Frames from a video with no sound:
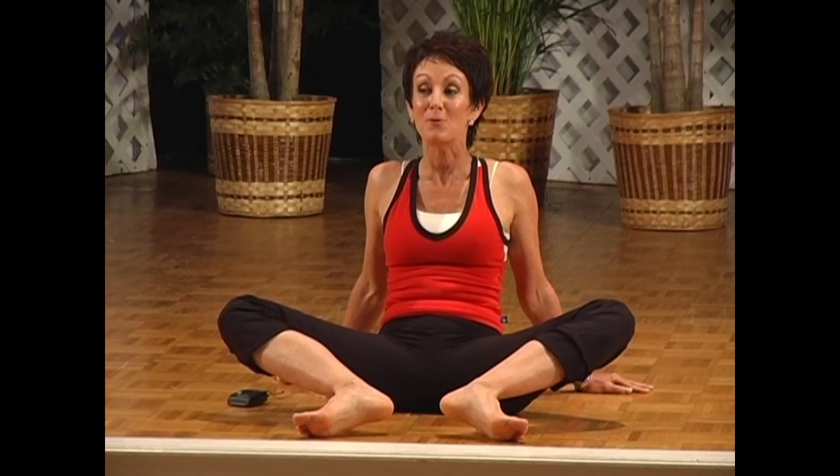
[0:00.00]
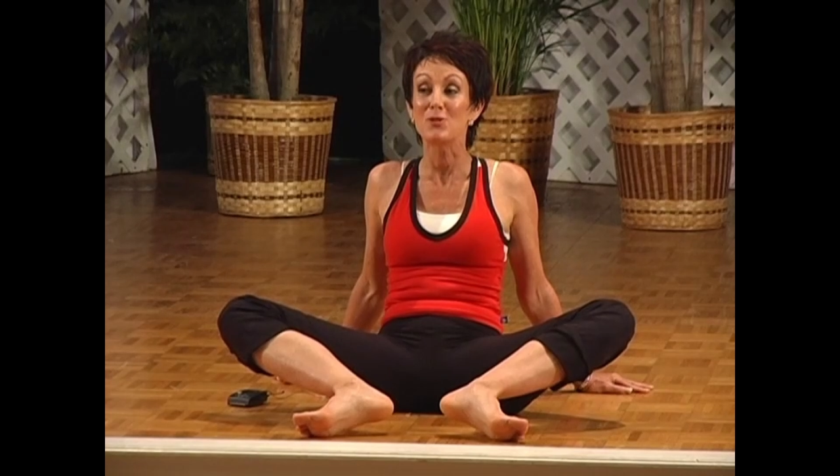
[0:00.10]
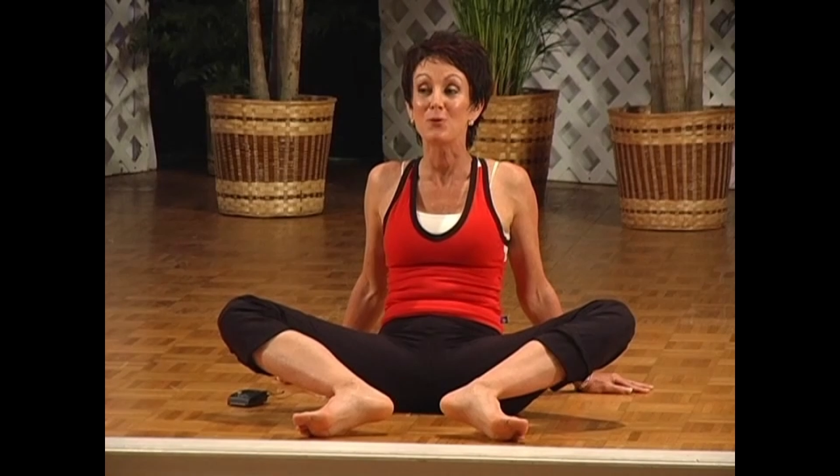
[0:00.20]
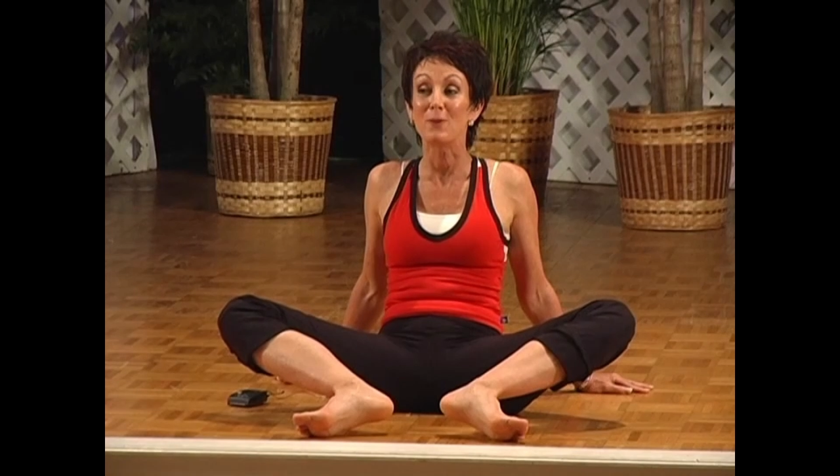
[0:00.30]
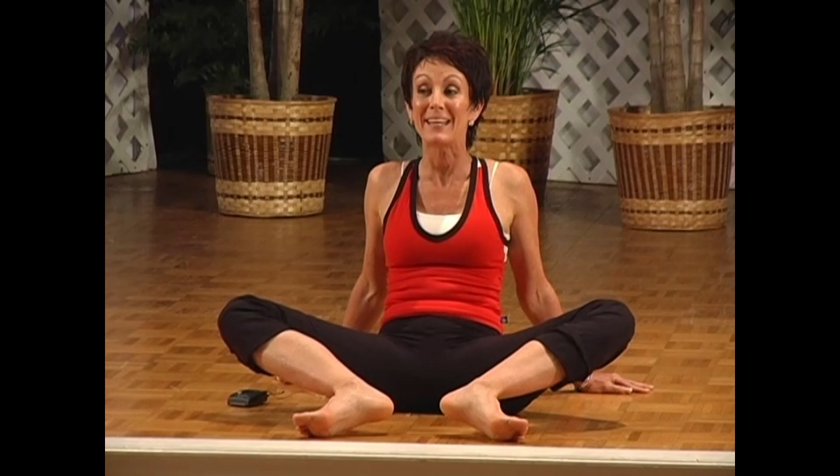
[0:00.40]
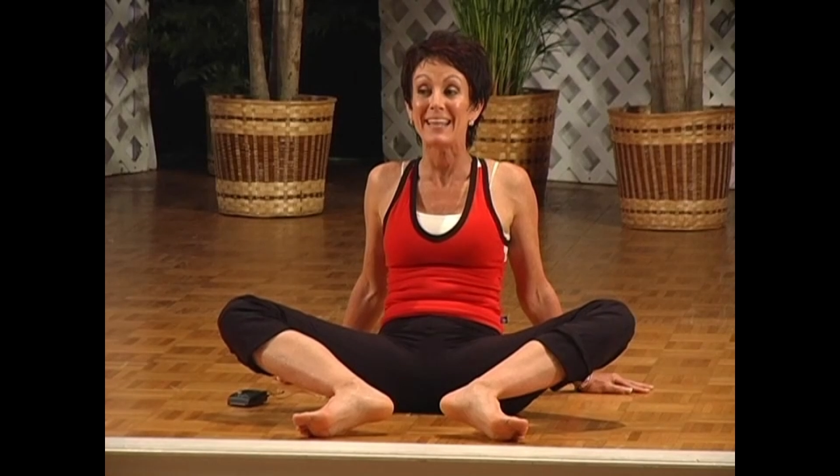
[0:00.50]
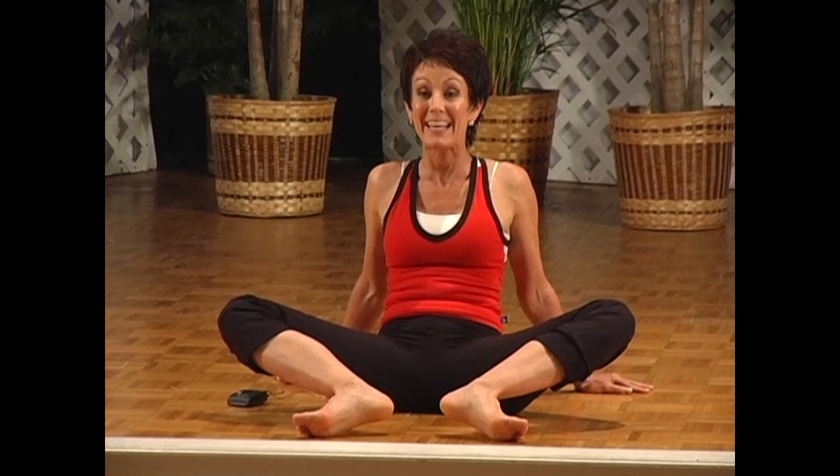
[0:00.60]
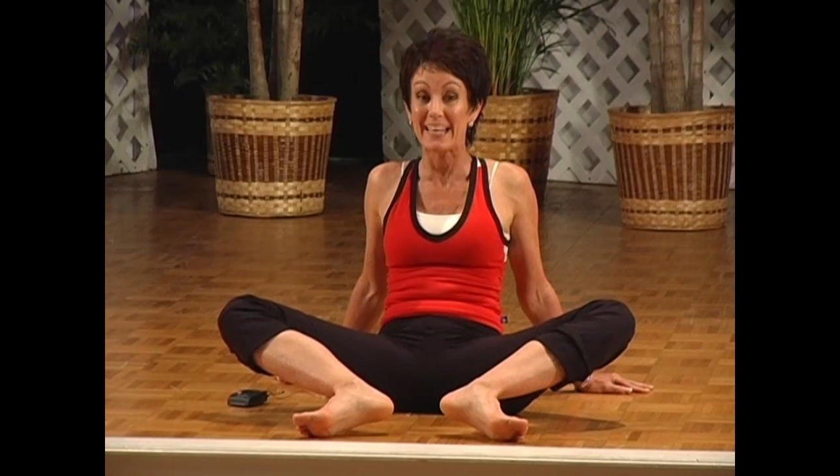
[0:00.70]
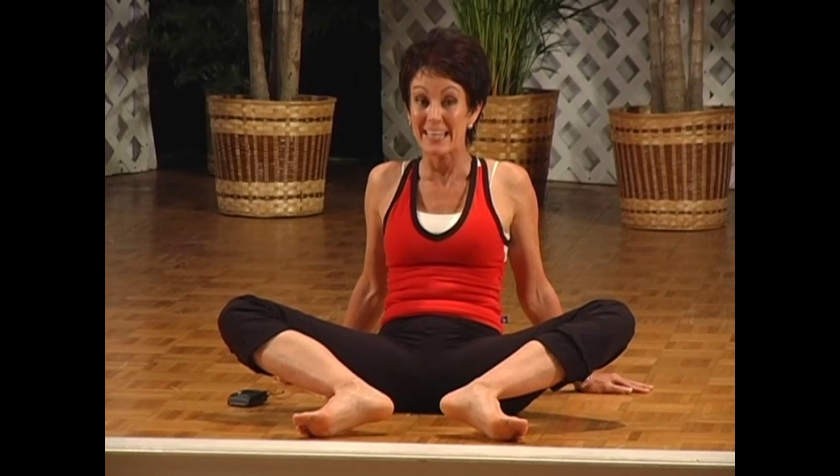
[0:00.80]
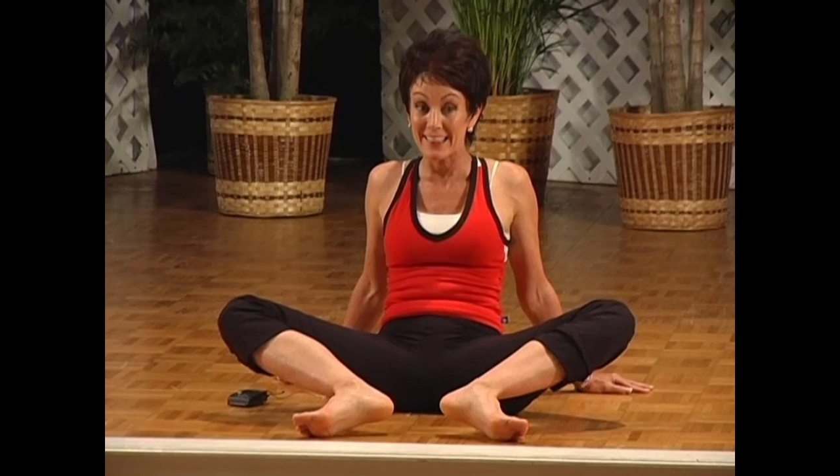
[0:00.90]
we're doing
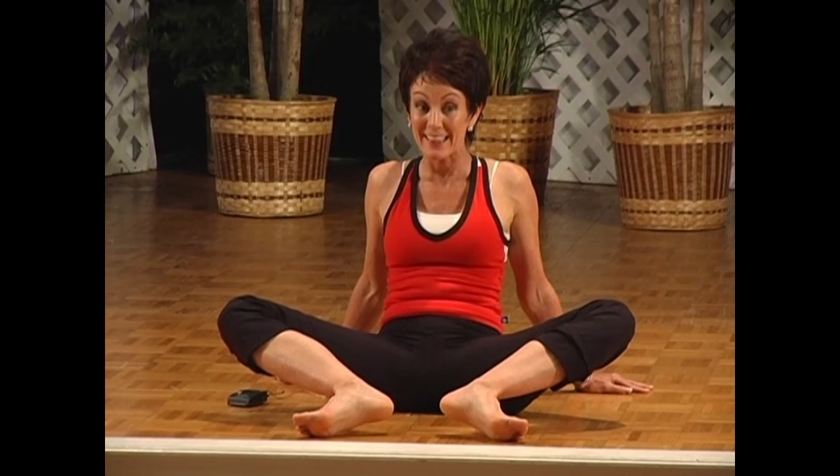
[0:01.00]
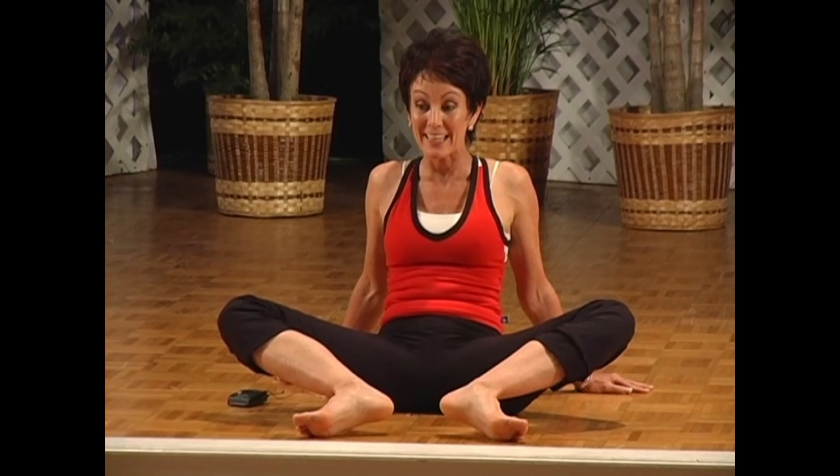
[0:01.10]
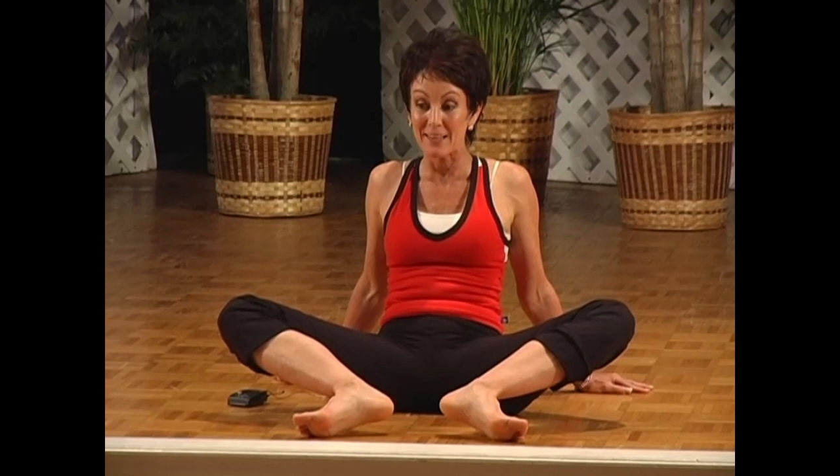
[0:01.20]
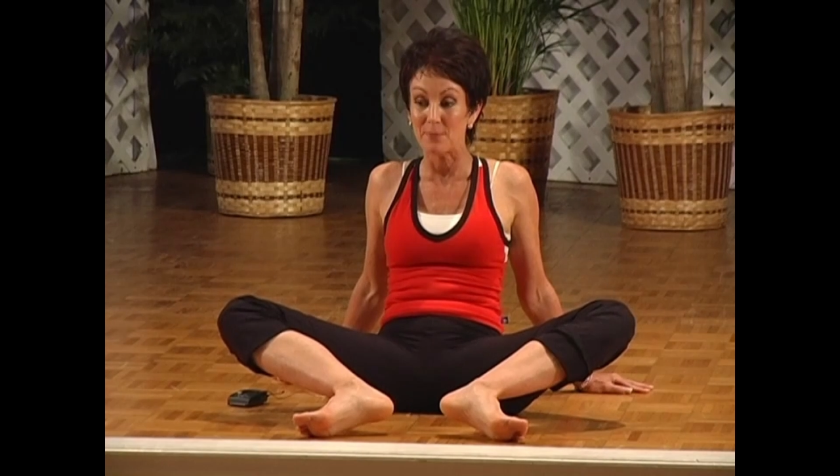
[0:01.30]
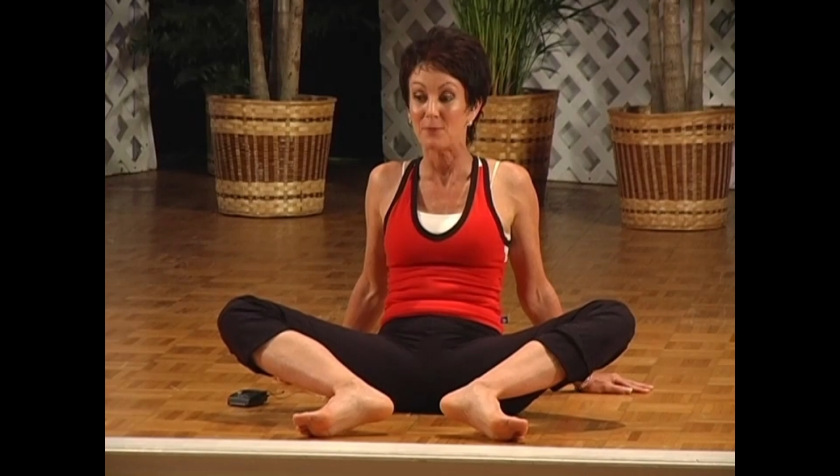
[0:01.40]
anything,